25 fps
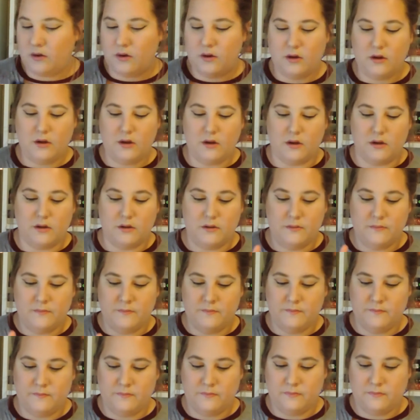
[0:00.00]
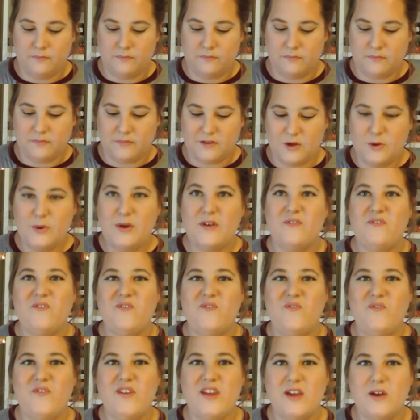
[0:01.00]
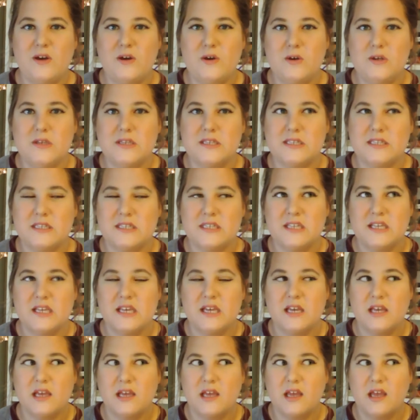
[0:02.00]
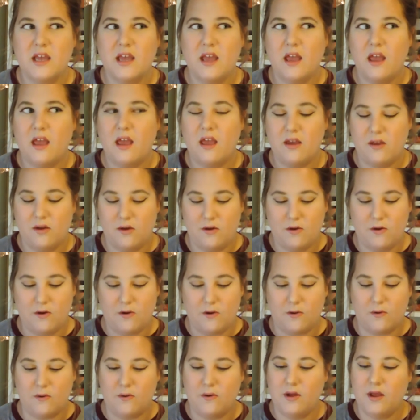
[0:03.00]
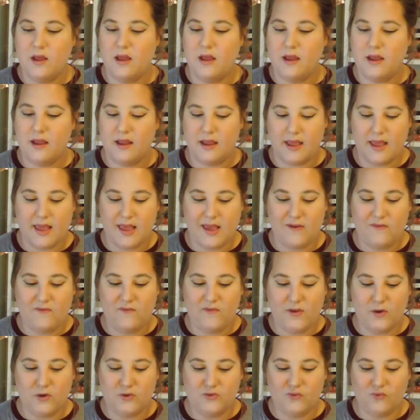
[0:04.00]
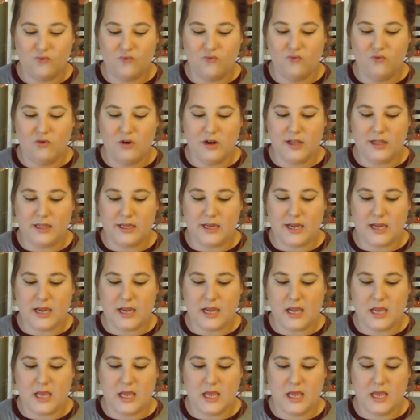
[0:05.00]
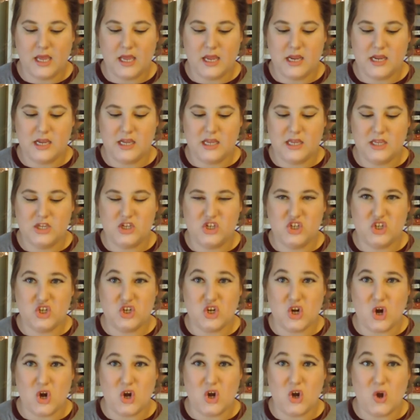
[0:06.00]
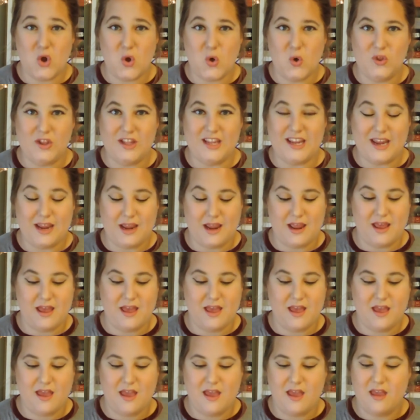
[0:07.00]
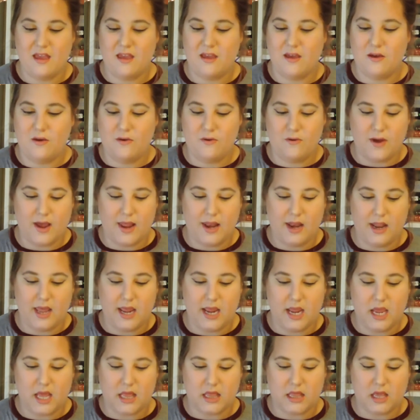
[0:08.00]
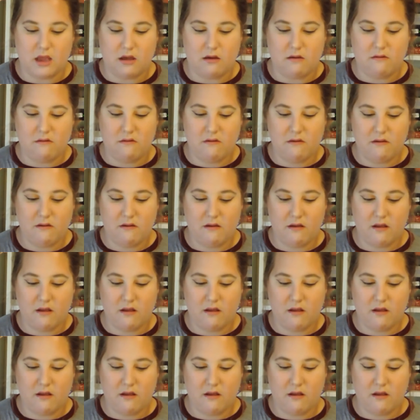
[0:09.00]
Oh, it feels, oh, It feels really charcoaly. Oh, I like it though.